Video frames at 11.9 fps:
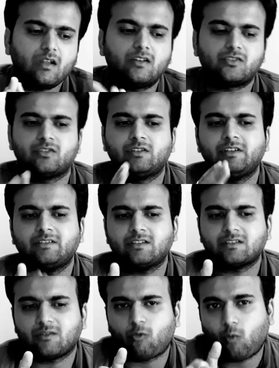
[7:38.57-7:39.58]
So this
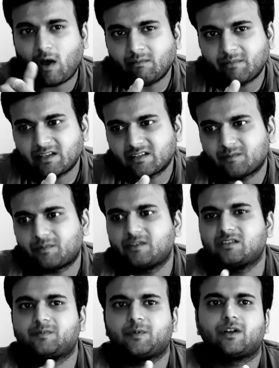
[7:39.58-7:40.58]
is one basic
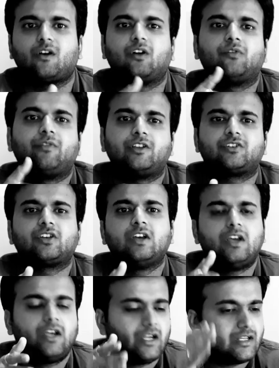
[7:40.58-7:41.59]
principle on which
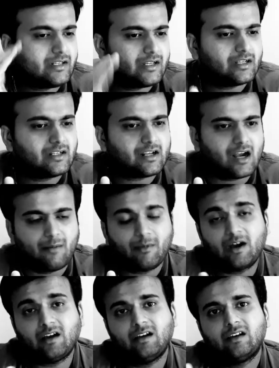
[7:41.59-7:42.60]
Indian
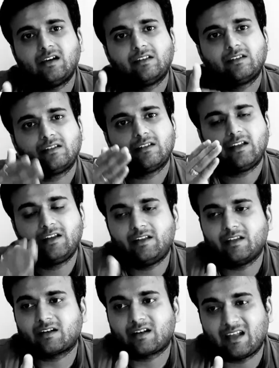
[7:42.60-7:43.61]
drama,
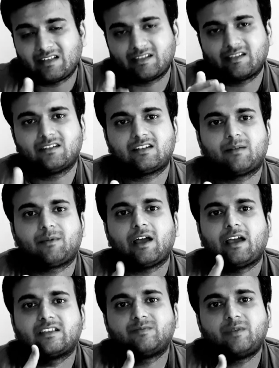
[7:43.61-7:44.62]
Indian classical drama
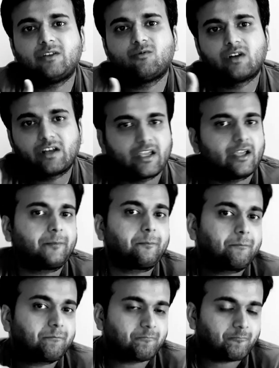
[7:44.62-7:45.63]
has been working.
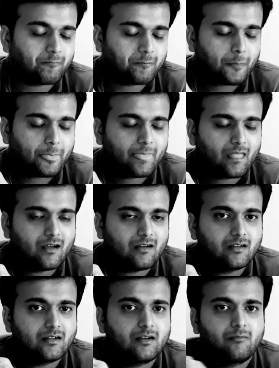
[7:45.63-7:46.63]

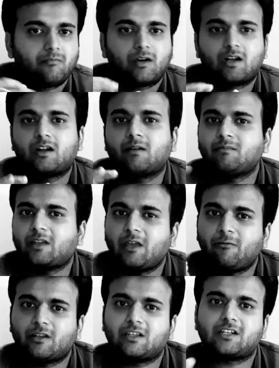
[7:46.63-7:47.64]
Maranam
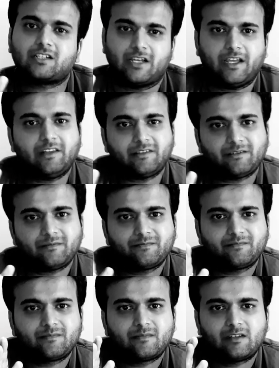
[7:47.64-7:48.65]
naiva darshayet.
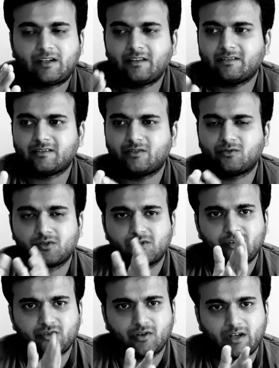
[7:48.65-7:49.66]
That is,
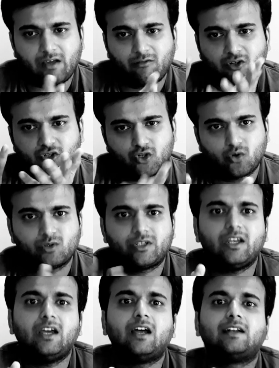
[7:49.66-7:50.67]
you should never show
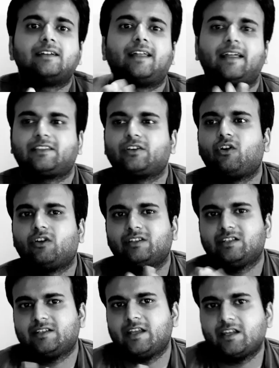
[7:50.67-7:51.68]
the death on the
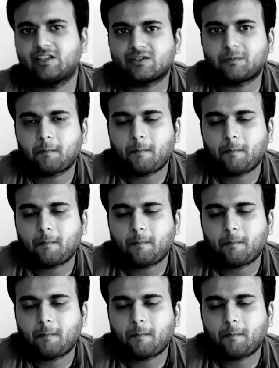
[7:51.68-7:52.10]
stage.